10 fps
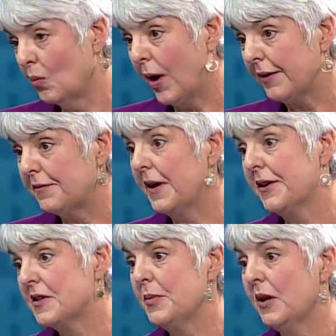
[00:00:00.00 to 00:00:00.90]

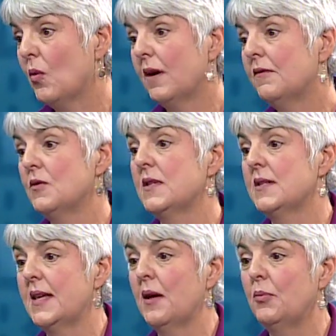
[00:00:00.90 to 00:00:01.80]
Wildfires being one of those
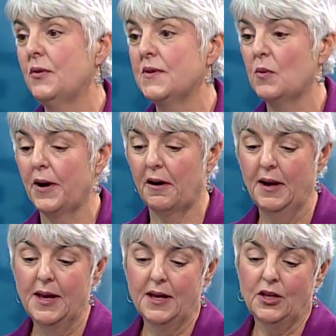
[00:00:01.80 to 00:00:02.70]
examples where
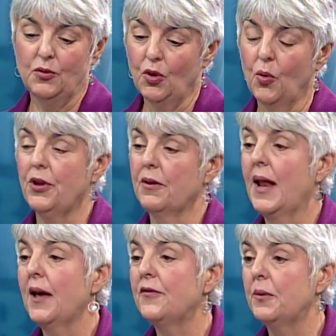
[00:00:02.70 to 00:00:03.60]
you know you're going
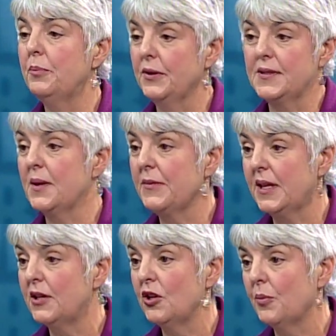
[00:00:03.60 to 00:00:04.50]
to have to build something
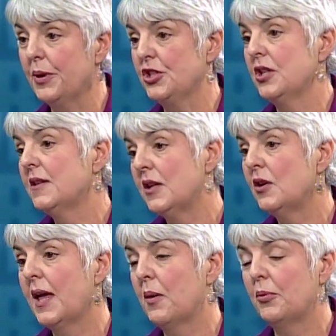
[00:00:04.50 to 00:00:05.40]
into your budget that you
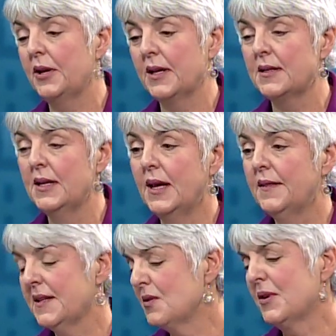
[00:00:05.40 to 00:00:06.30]
can't predict.
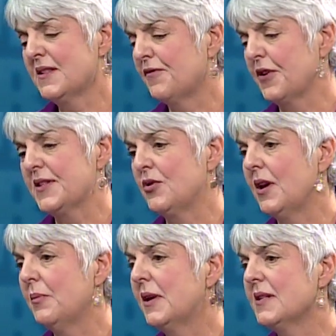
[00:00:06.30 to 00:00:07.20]
This one is
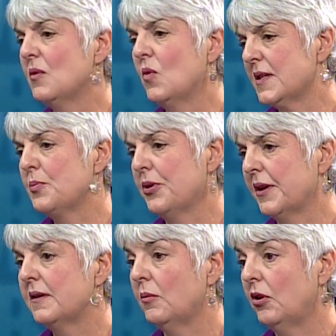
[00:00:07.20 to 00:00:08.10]
frustrating because it was
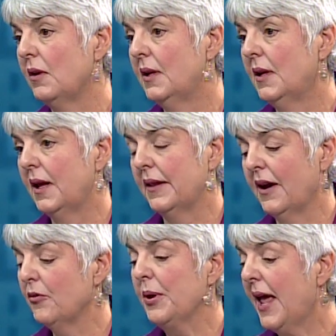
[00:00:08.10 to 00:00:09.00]
predictable.
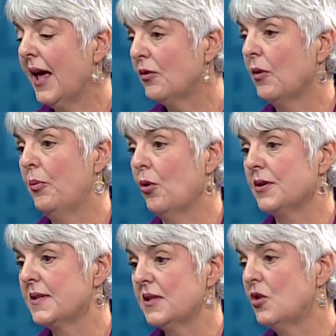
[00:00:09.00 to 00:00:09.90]
Government had
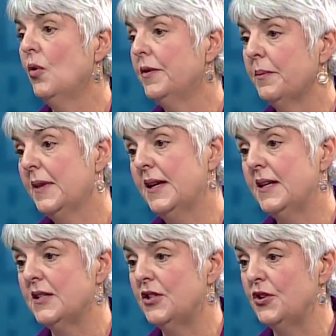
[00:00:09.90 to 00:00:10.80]
reports that told them they
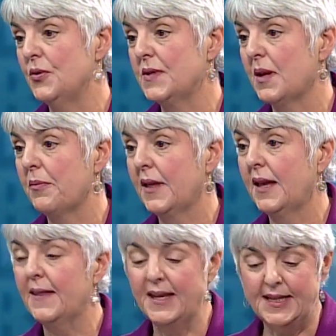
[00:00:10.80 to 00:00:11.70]
needed to do
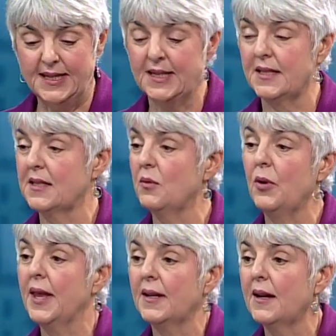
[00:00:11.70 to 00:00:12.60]
something, and they didn't. And
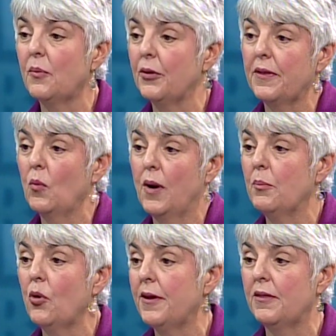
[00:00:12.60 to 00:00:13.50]
we ended up with a
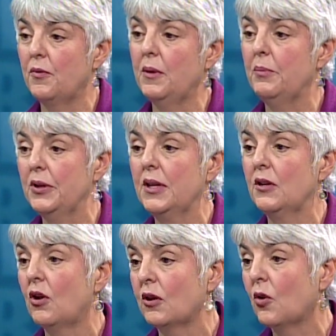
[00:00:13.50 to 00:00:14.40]
$1.3
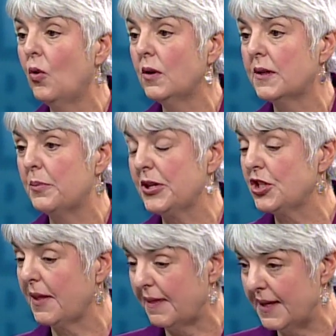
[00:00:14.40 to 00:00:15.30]
billion hole in the
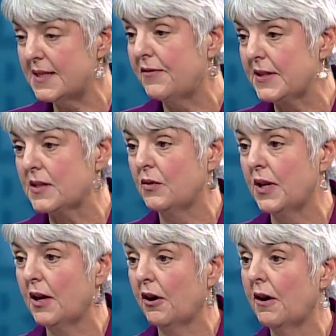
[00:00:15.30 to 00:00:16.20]
budget this fiscal
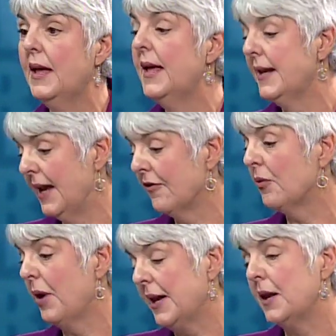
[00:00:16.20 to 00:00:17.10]
year, never
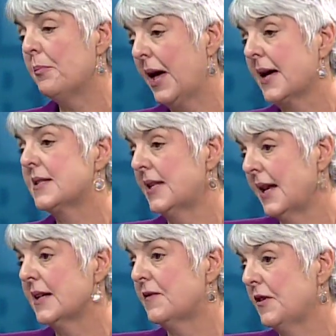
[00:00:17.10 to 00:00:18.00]
mind impacts the
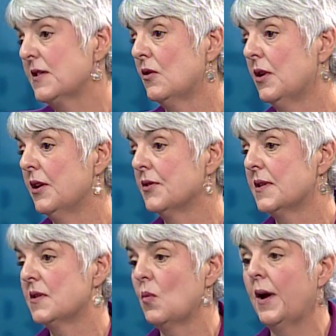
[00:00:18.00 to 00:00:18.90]
next fiscal years
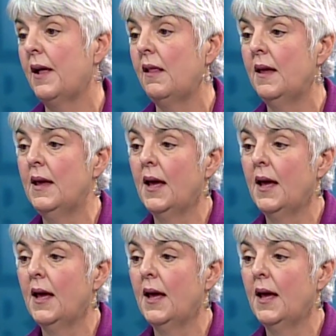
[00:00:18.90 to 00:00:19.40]
as well.